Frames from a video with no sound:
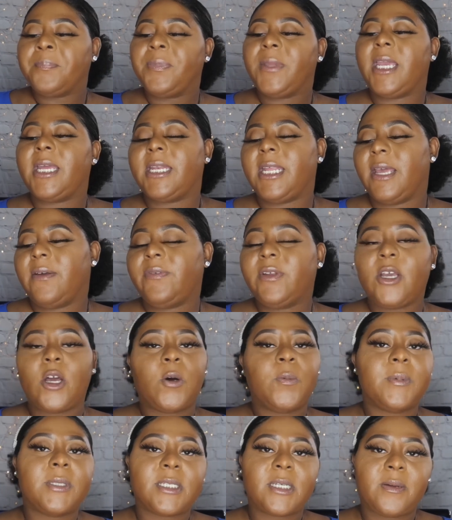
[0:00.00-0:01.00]
it definitely
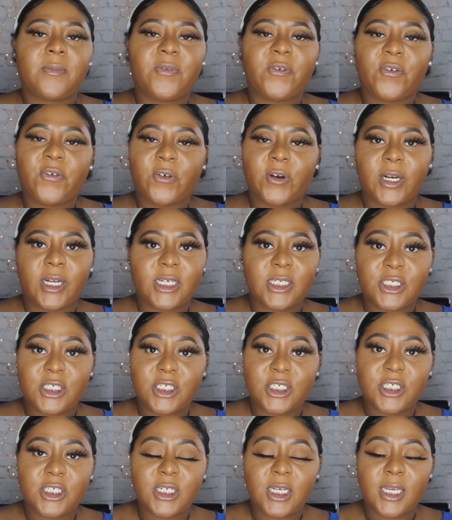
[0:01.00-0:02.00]
opens up
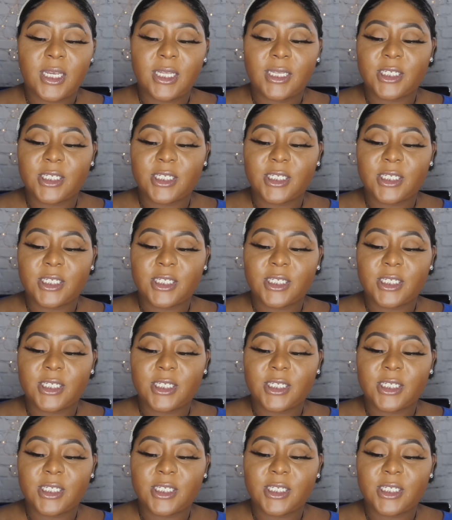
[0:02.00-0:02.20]
fresh